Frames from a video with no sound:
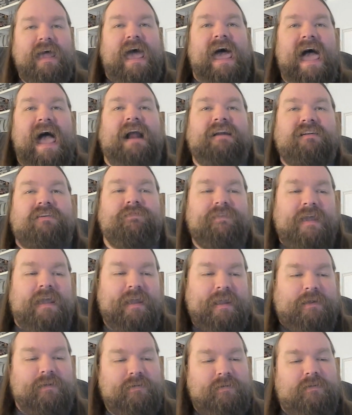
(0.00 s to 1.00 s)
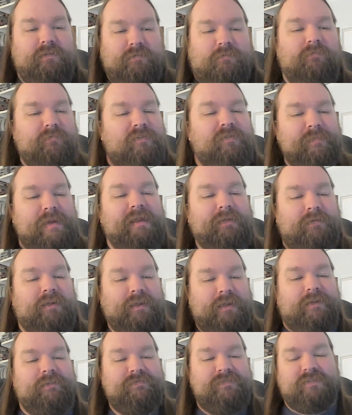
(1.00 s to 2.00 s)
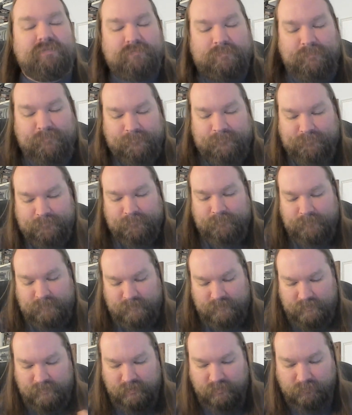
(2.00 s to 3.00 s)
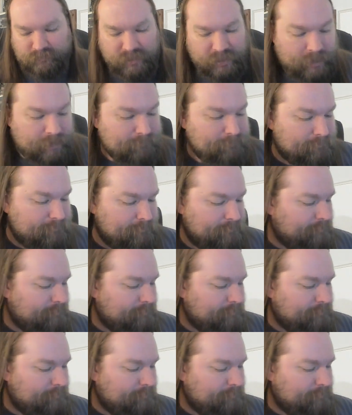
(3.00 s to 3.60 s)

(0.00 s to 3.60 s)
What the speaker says: activate the mint leaves. Okay.